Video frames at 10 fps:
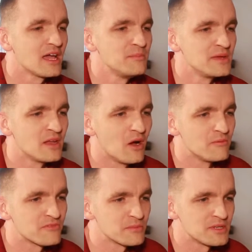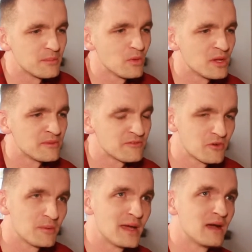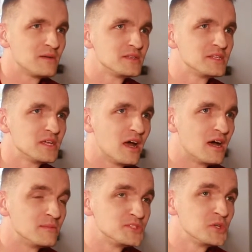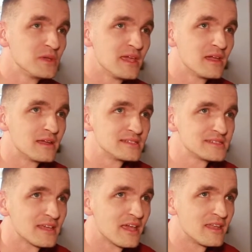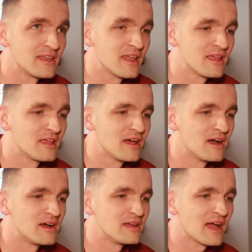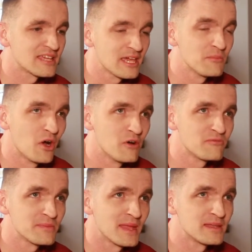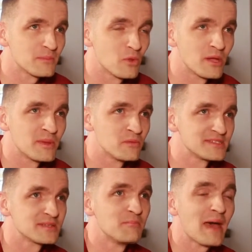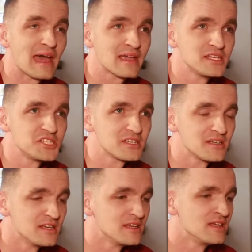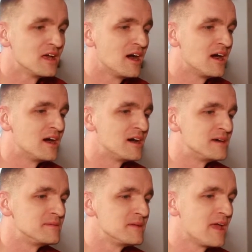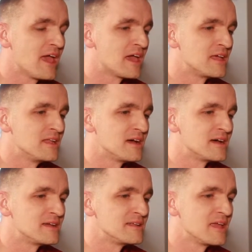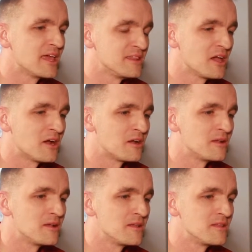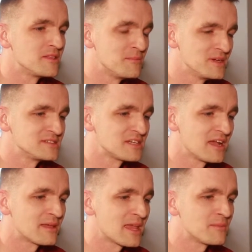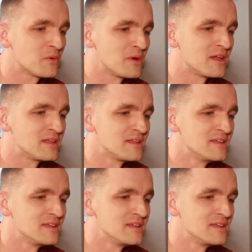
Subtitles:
had been home from a deployment for about 2 years, and I came home from that deployment with some baggage, and the military at that point